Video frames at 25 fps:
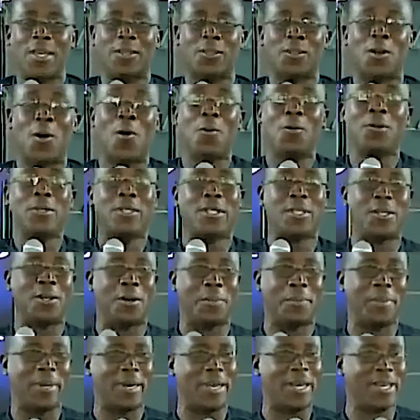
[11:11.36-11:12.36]
his own
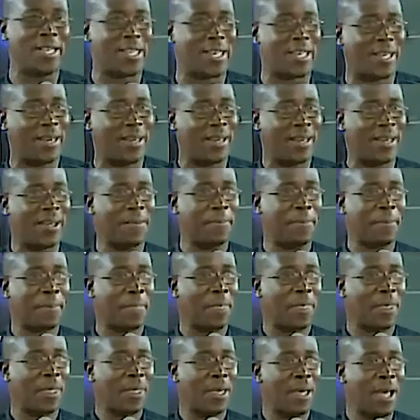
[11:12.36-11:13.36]
denomination.
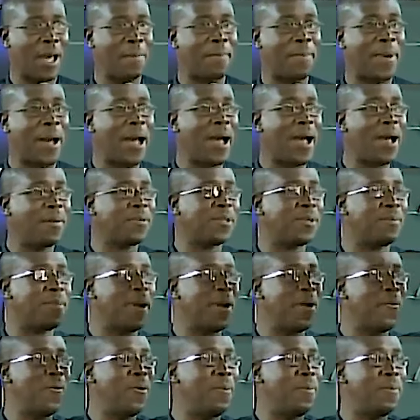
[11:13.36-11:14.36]
And perhaps the
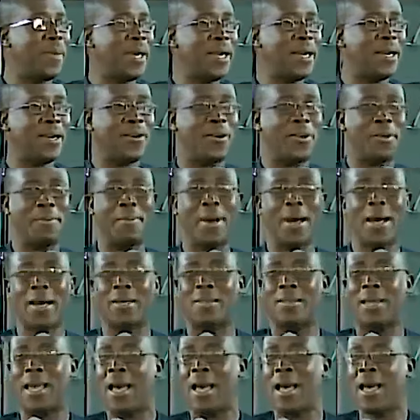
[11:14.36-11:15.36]
man who made a
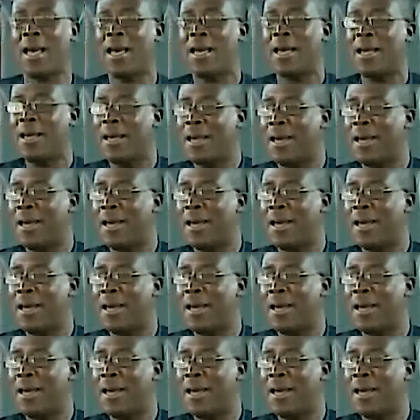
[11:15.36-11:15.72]
remark there,